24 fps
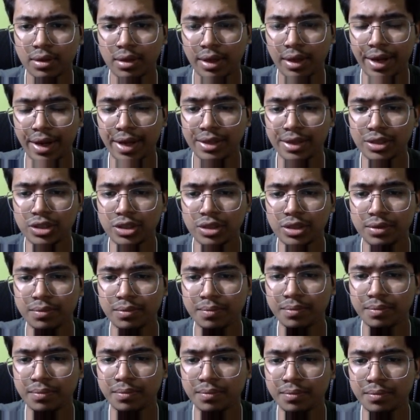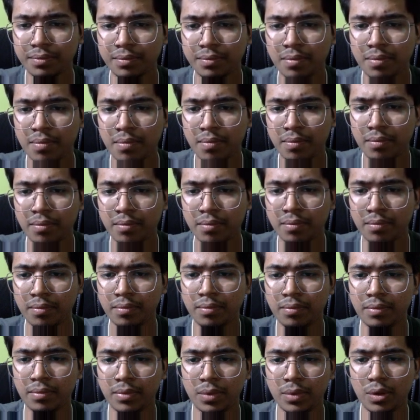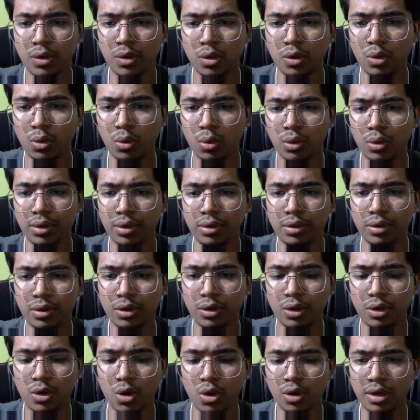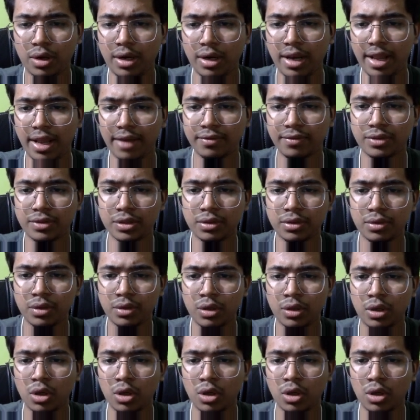current node dot left.